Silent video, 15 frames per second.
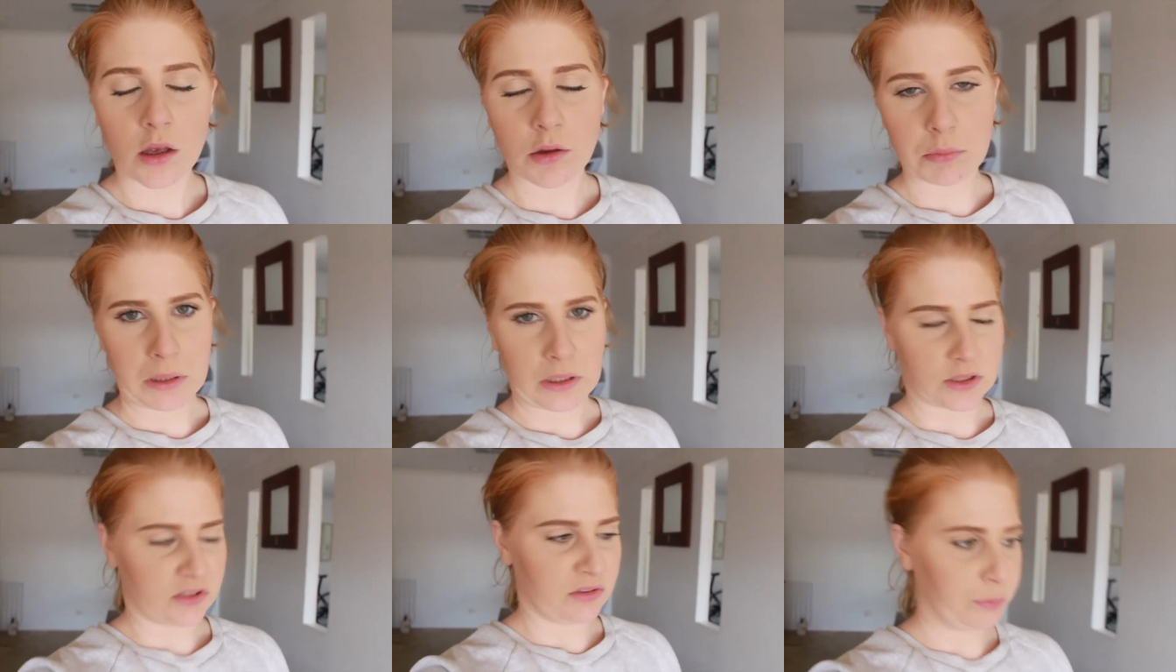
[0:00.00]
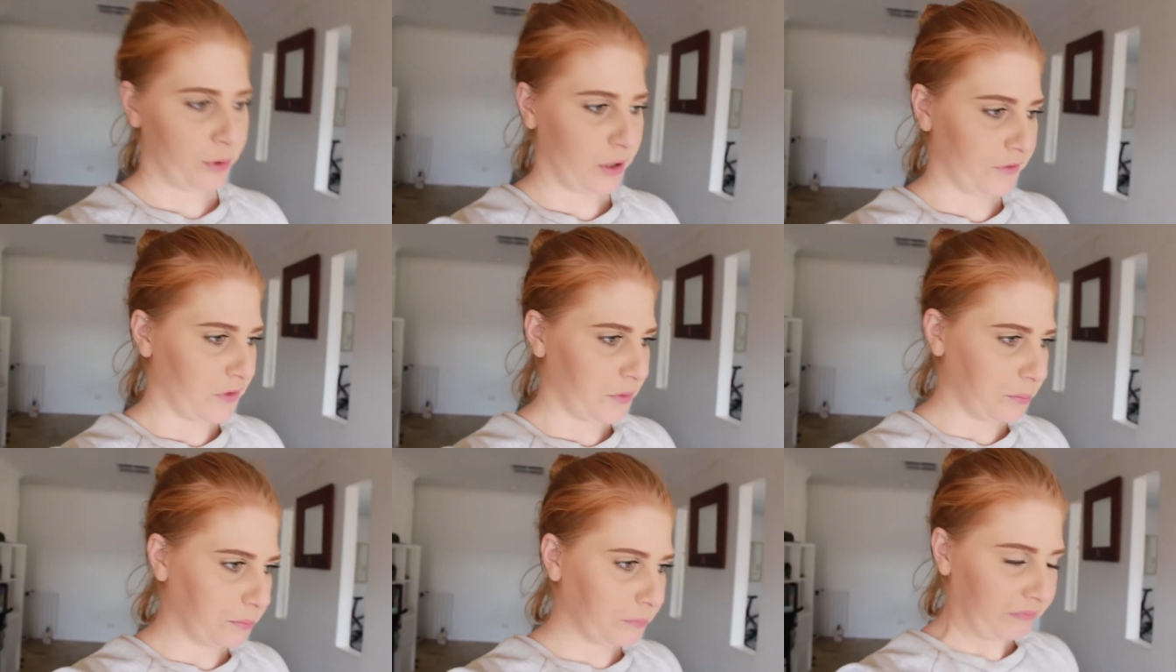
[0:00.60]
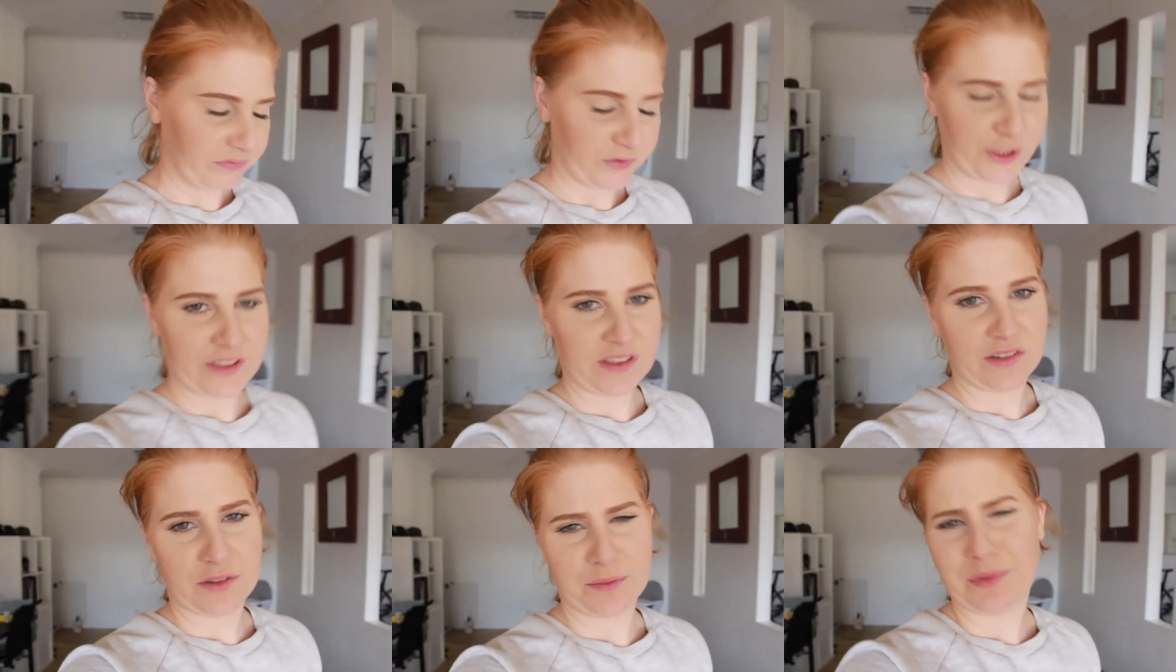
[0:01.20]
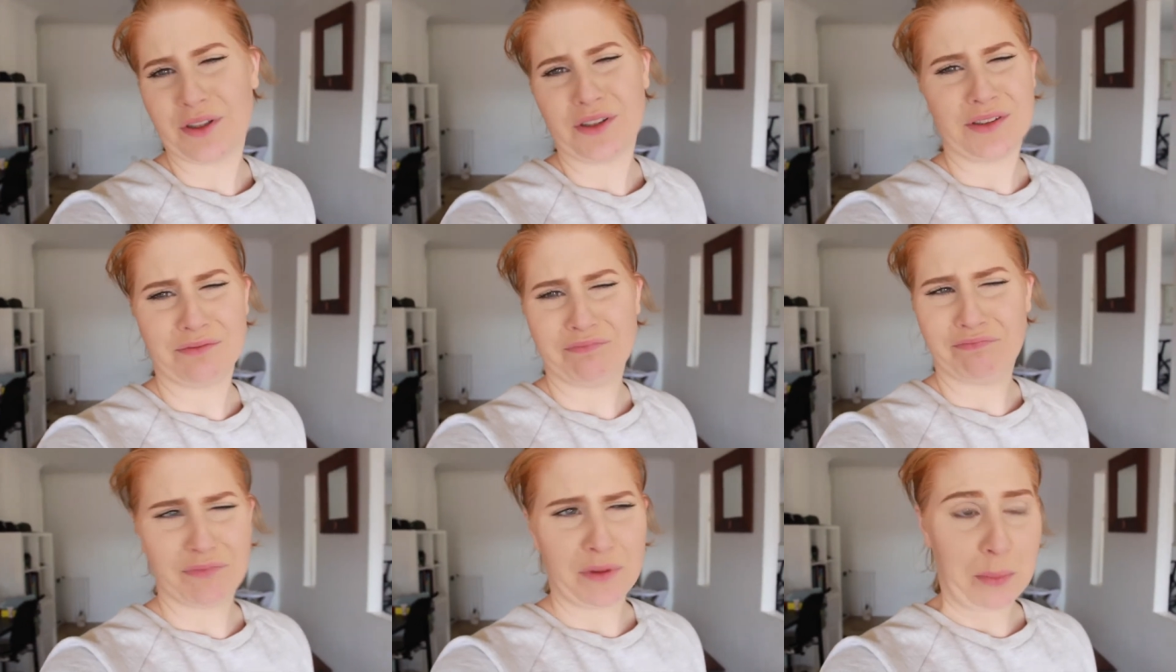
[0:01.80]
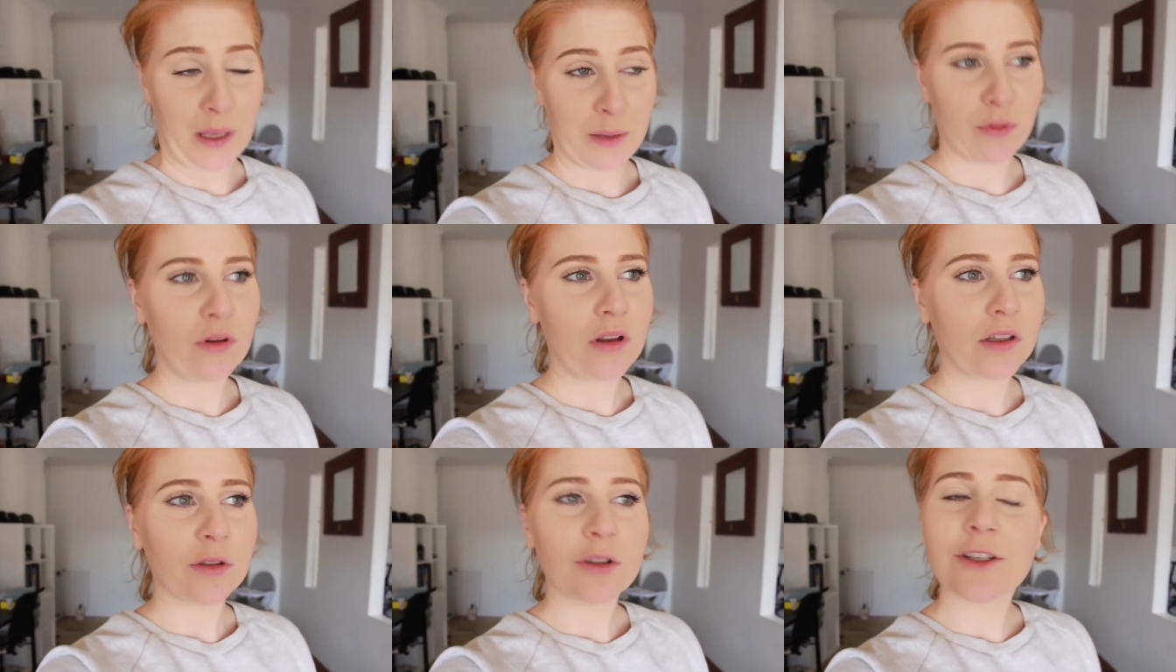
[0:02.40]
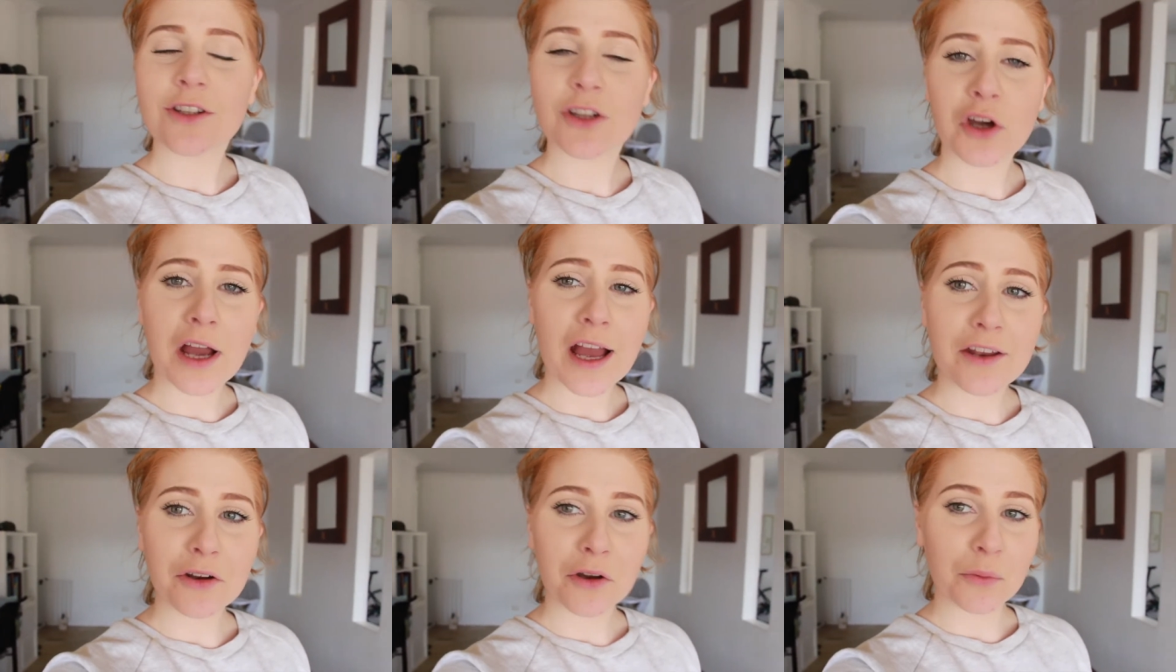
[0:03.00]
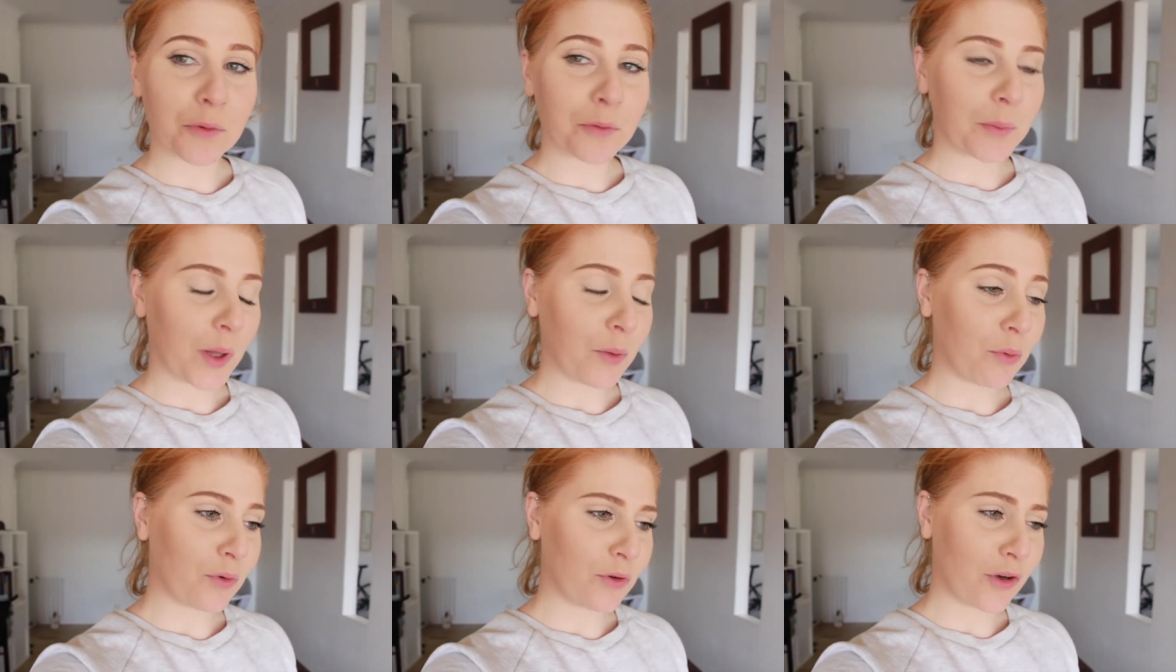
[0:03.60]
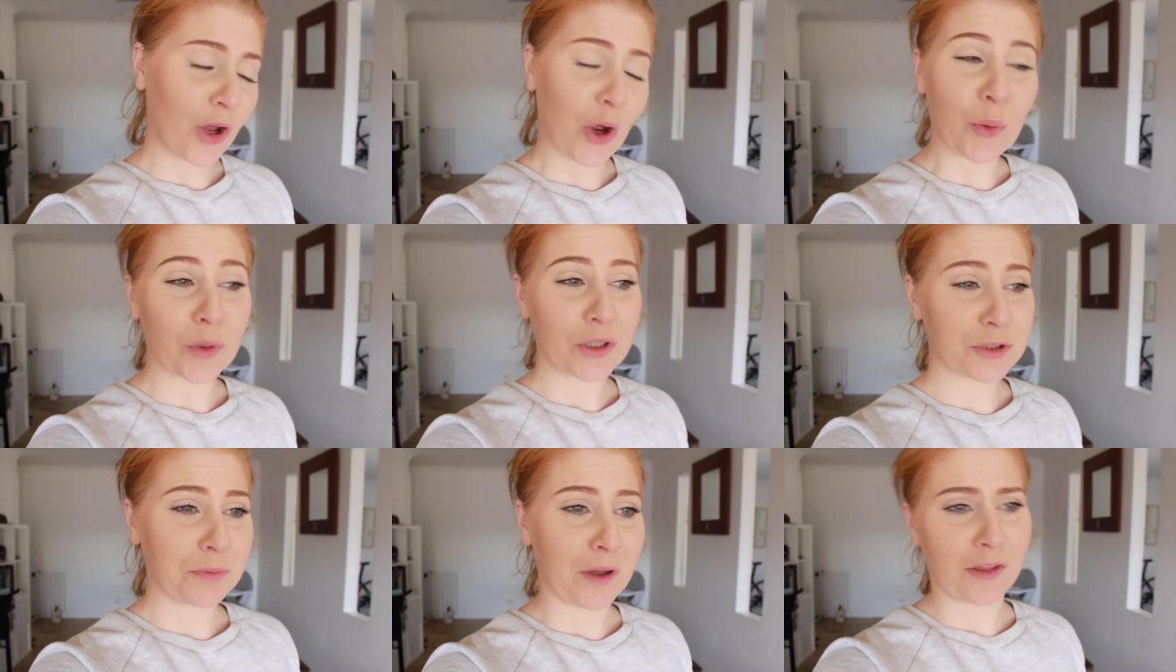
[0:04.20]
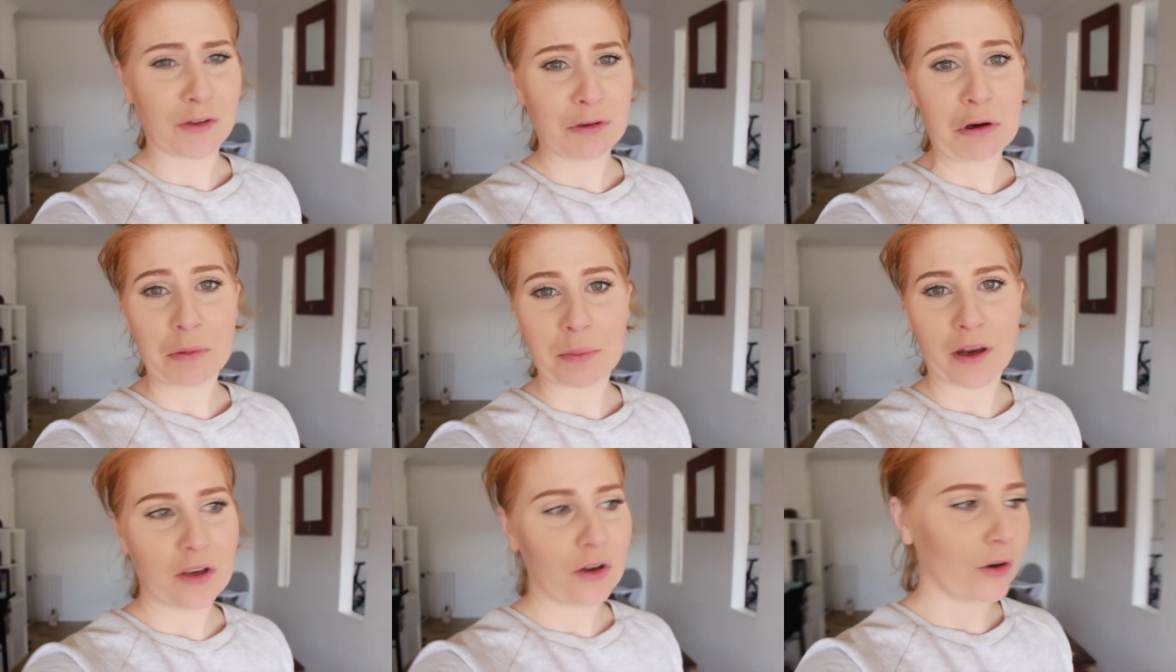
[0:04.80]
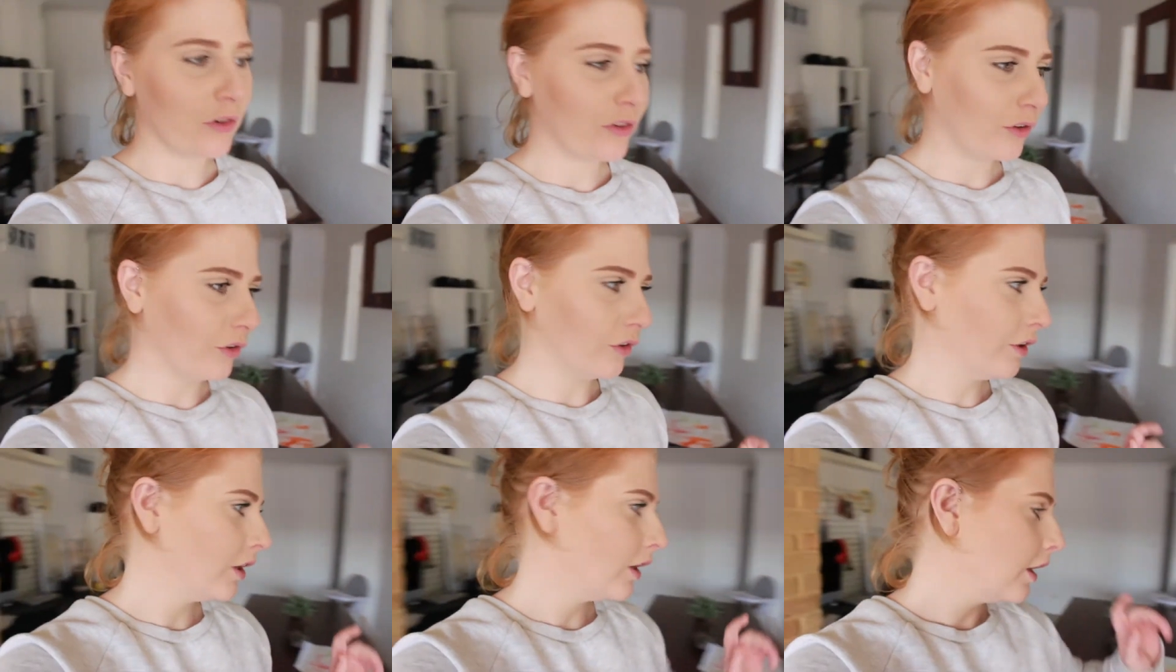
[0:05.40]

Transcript: personal private reasons, because of the people, and also I don't want people to know which Mother's Group I go to.